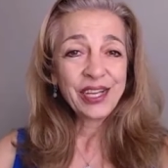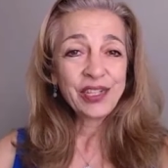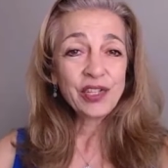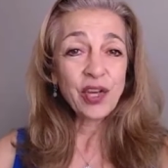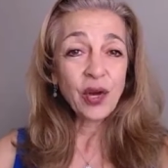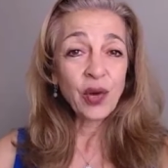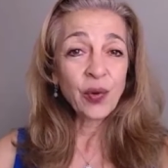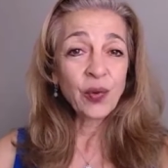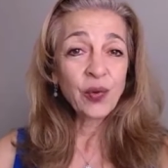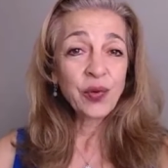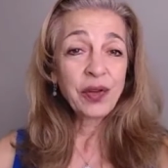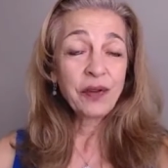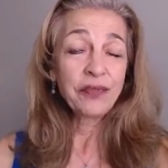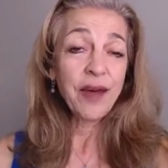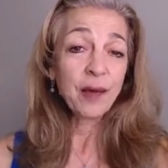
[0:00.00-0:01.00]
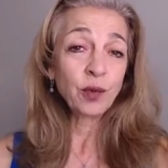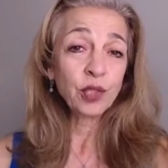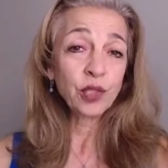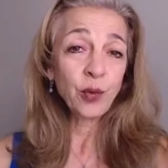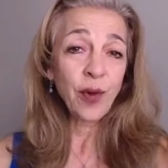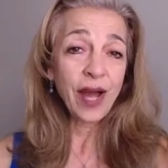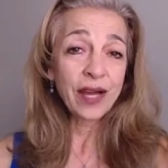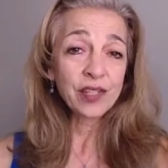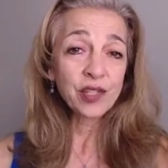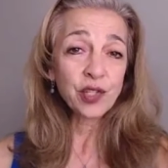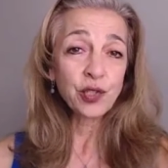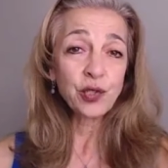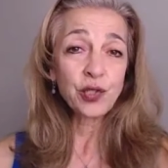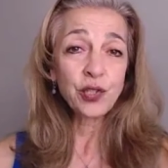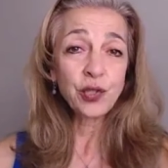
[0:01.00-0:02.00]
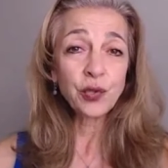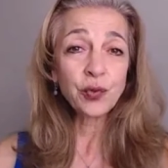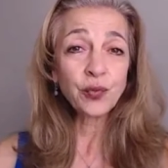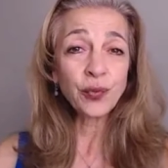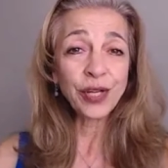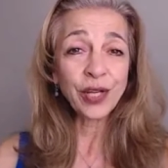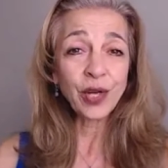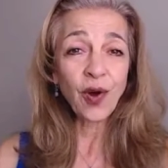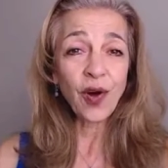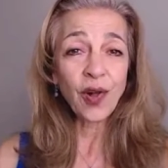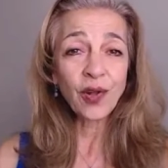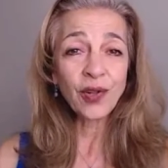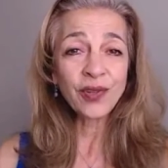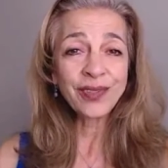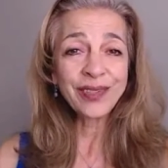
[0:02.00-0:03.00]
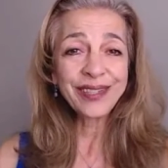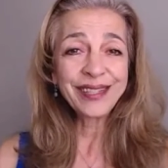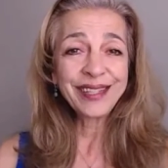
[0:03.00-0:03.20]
So if I were to ask you, do you recall